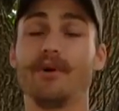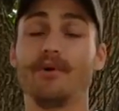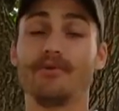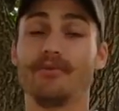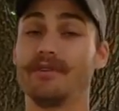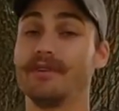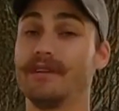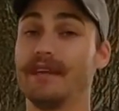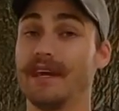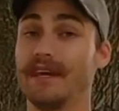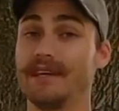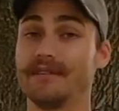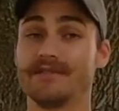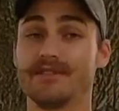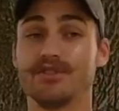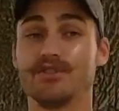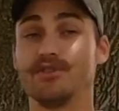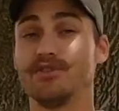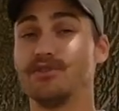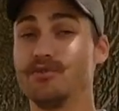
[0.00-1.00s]
both
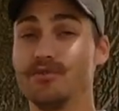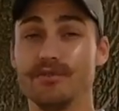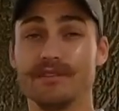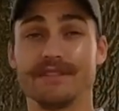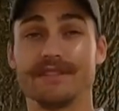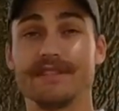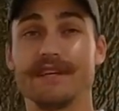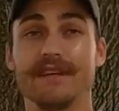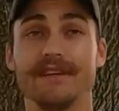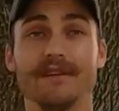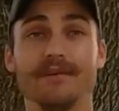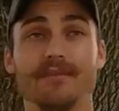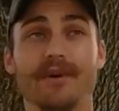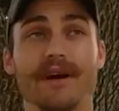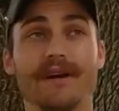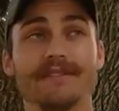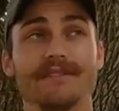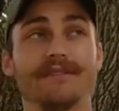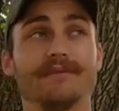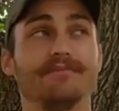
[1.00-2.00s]
natives to the state of
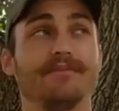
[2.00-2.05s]
Nebraska,